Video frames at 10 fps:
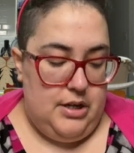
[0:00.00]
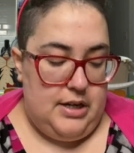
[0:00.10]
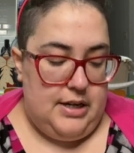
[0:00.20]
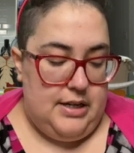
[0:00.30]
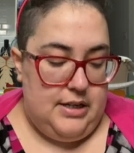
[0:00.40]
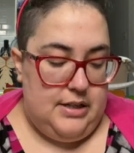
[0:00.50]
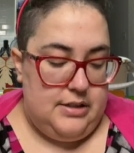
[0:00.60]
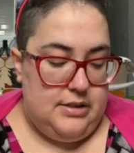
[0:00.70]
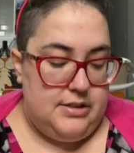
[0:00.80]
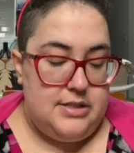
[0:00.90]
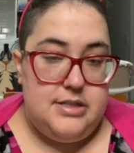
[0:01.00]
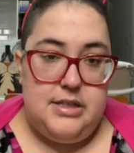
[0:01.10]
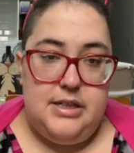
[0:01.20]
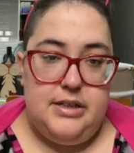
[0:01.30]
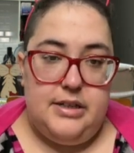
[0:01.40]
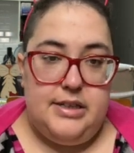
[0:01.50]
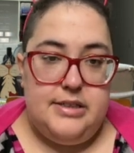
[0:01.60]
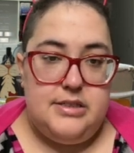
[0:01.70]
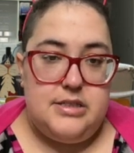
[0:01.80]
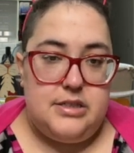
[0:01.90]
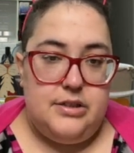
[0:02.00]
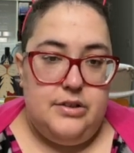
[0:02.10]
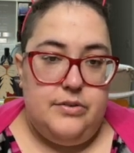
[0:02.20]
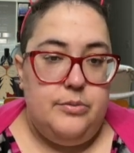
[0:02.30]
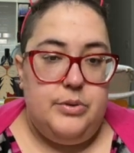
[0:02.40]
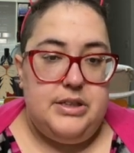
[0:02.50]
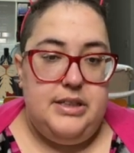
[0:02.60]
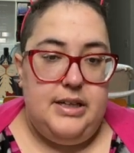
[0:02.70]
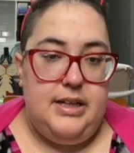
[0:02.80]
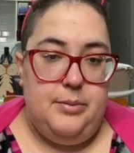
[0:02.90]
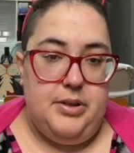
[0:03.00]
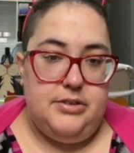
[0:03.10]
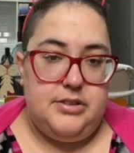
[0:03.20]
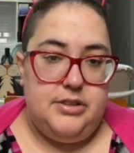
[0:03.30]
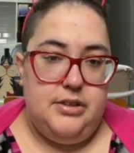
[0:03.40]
And this year is with the element